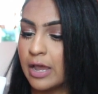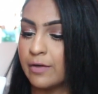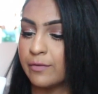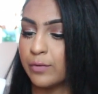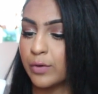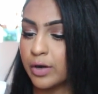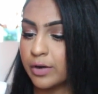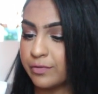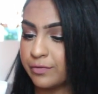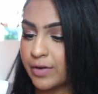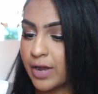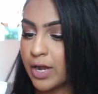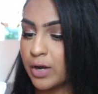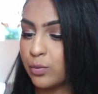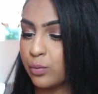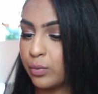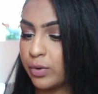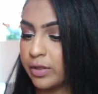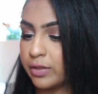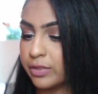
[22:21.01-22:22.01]

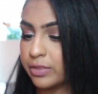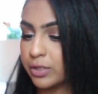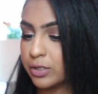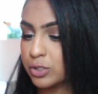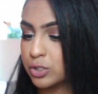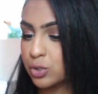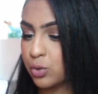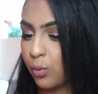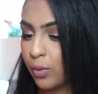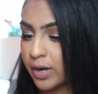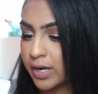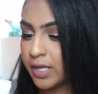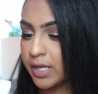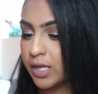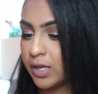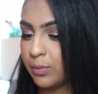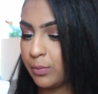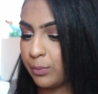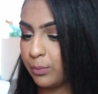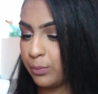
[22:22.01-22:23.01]
Fortified with
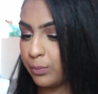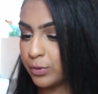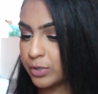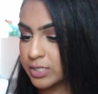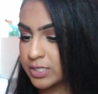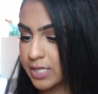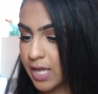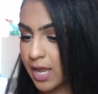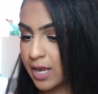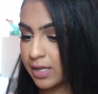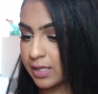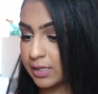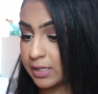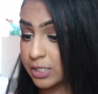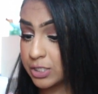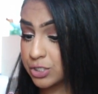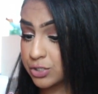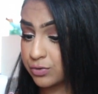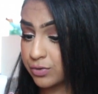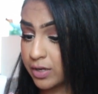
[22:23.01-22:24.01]
20%
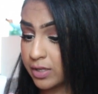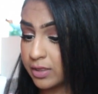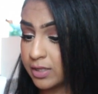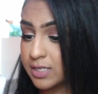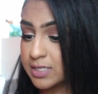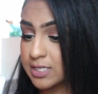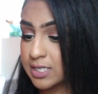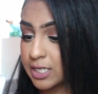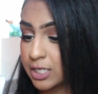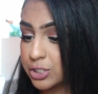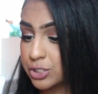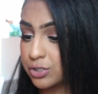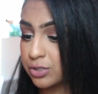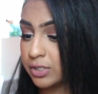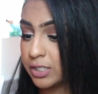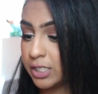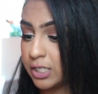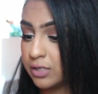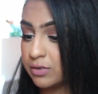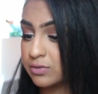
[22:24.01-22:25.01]
glycerin, this
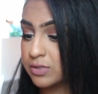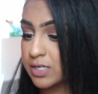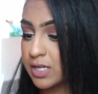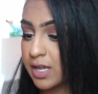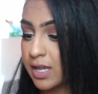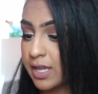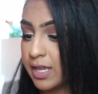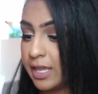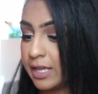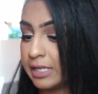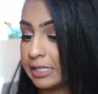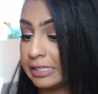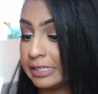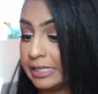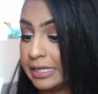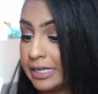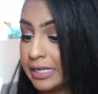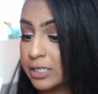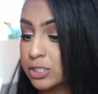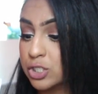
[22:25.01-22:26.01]
cleanser leaves a
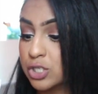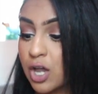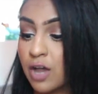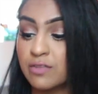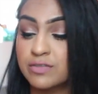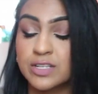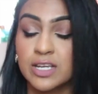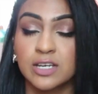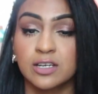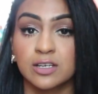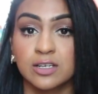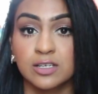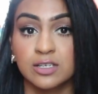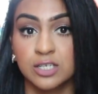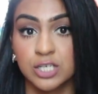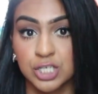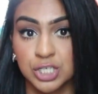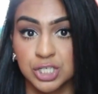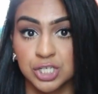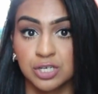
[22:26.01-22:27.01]
clean, soft, and
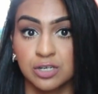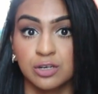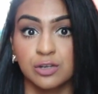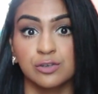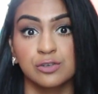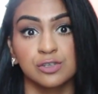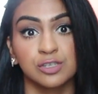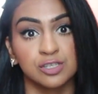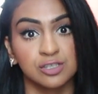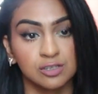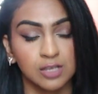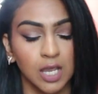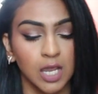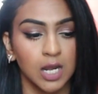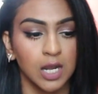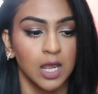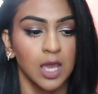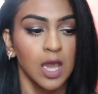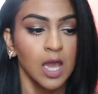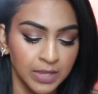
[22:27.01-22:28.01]
conditioned
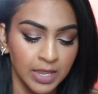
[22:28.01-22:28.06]
skin.